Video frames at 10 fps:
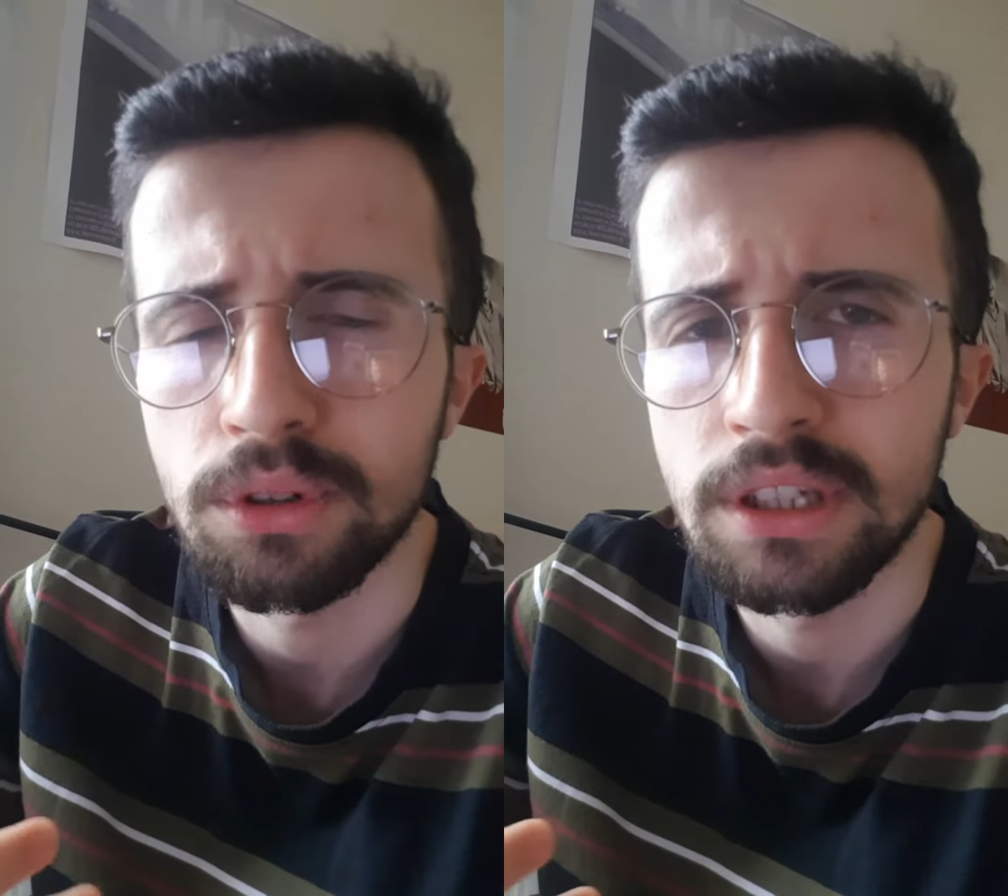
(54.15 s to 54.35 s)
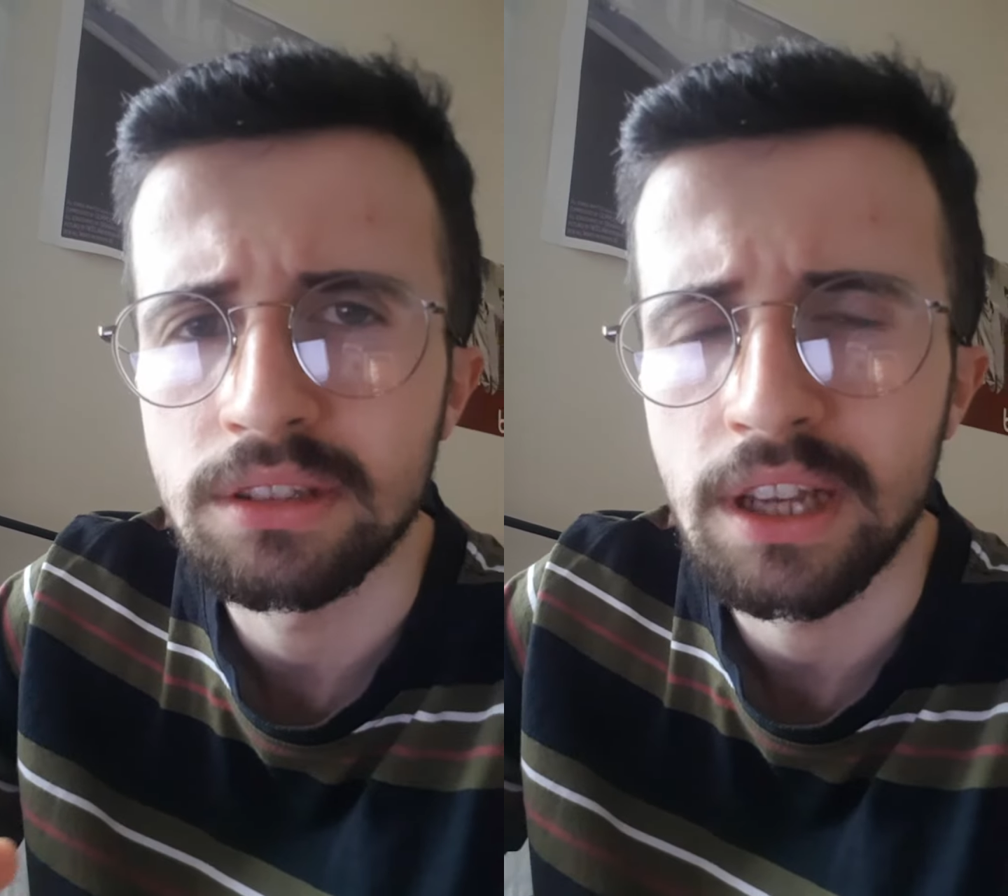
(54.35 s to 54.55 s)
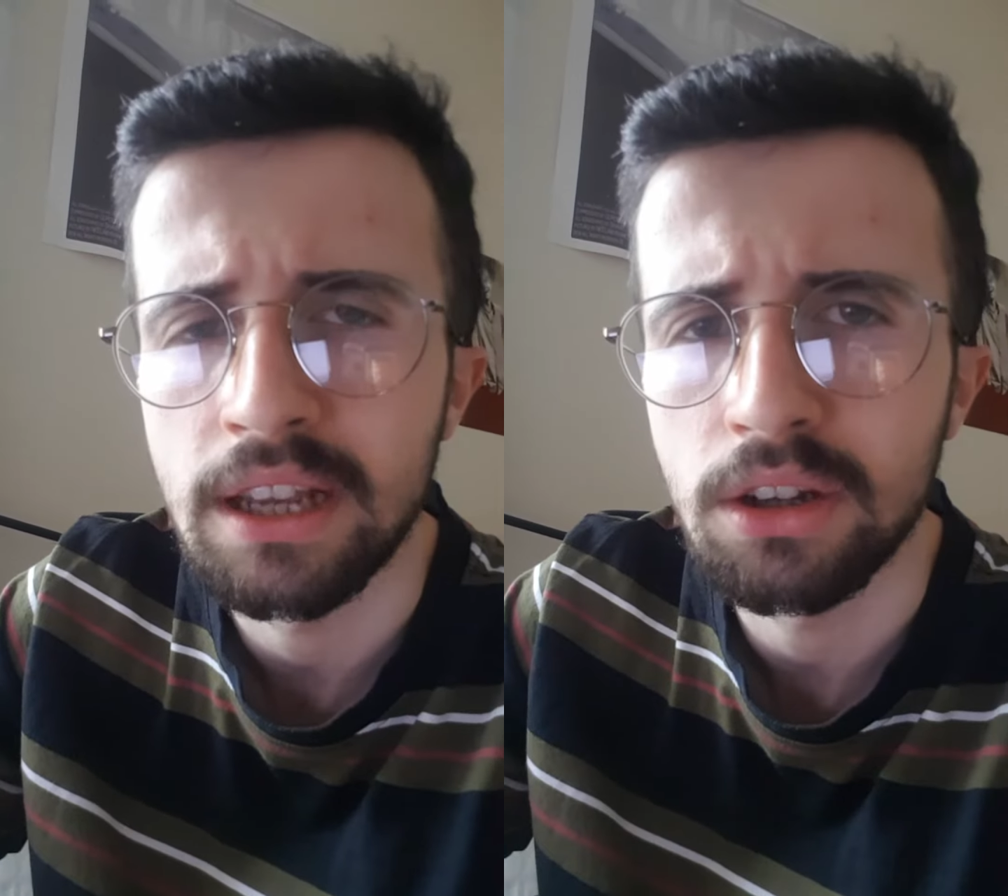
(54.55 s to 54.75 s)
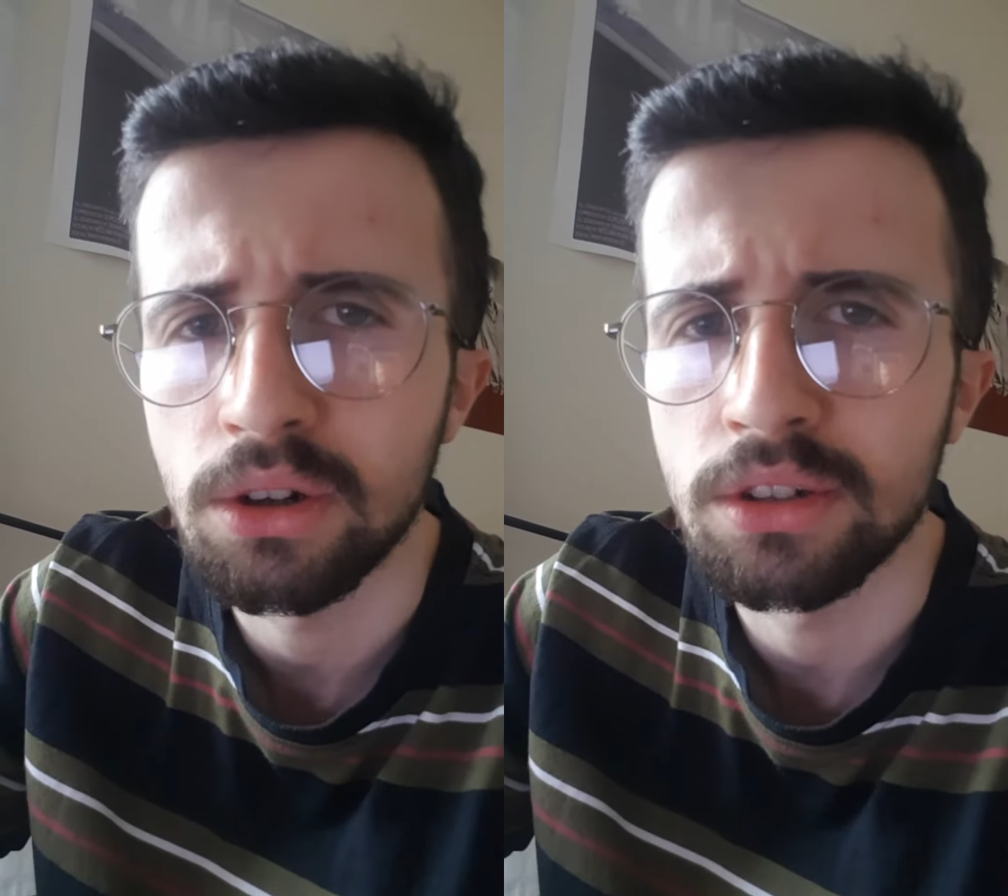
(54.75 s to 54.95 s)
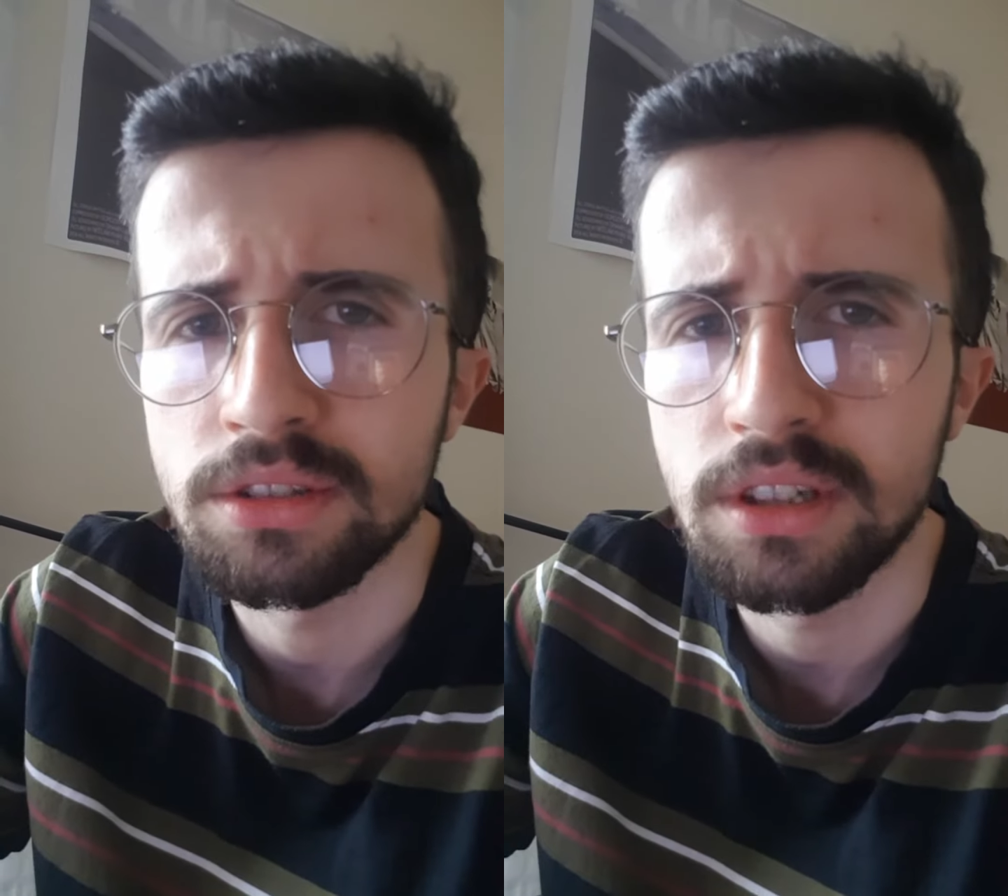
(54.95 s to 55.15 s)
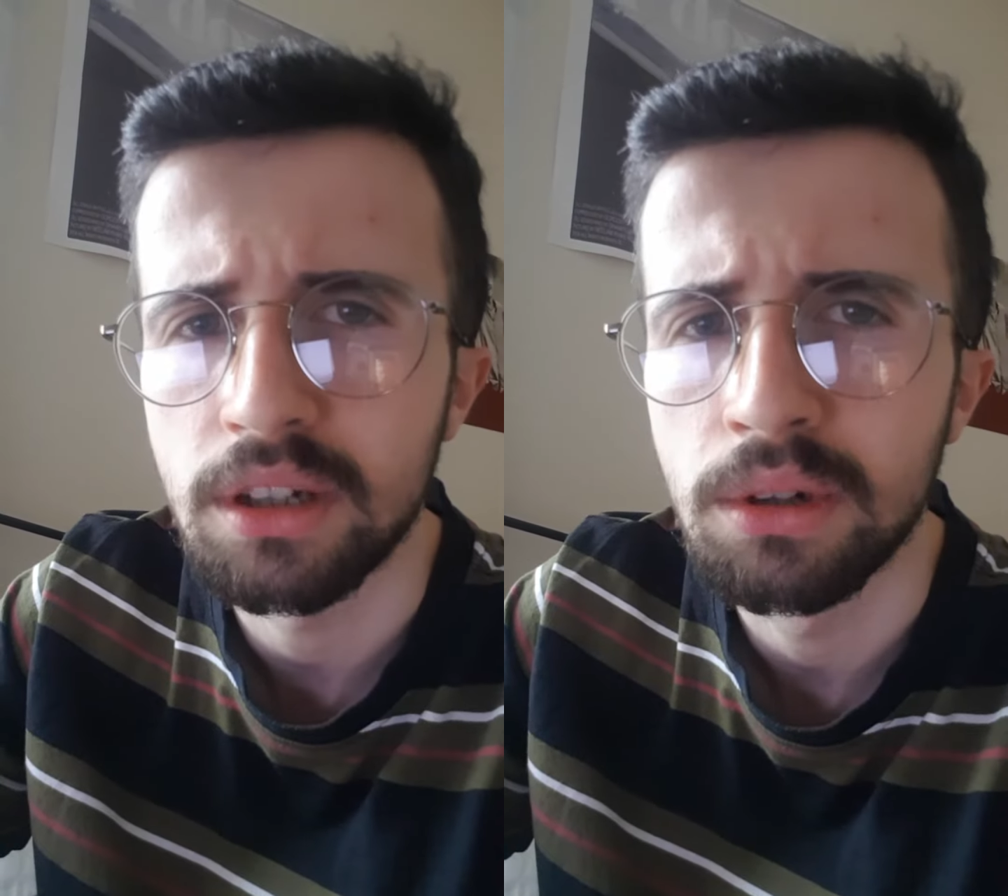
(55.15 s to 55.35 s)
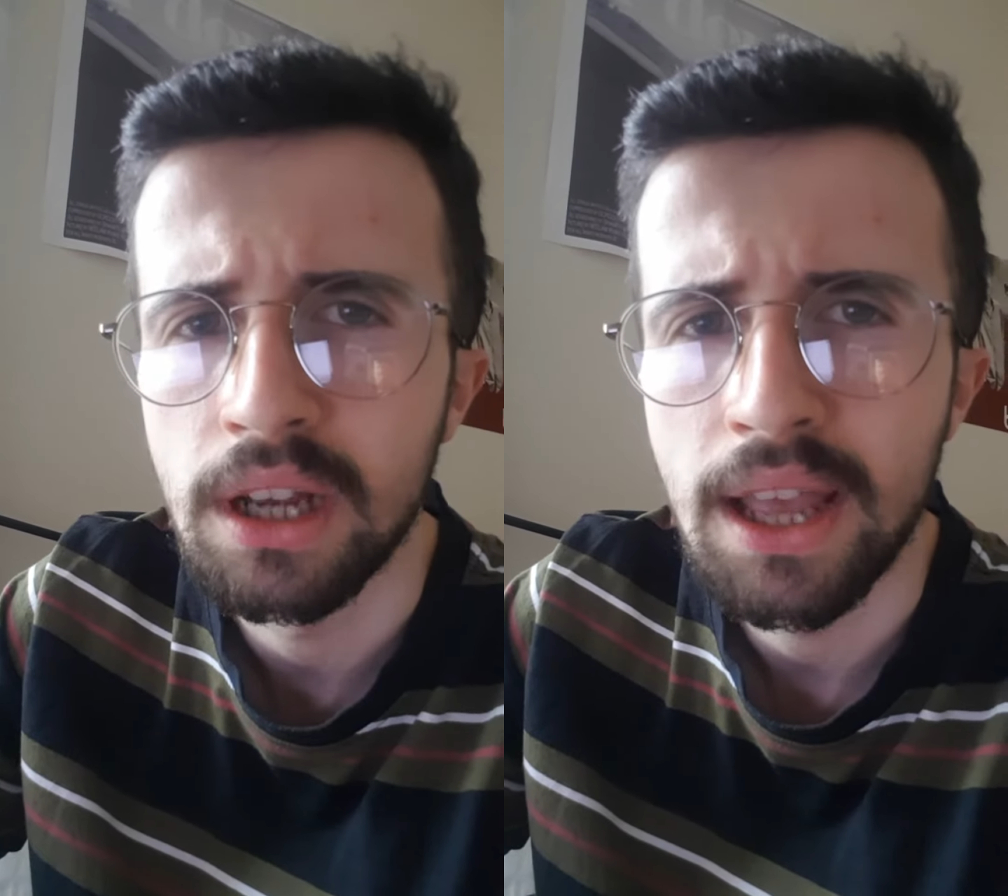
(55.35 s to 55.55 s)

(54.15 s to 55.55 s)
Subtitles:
this course too.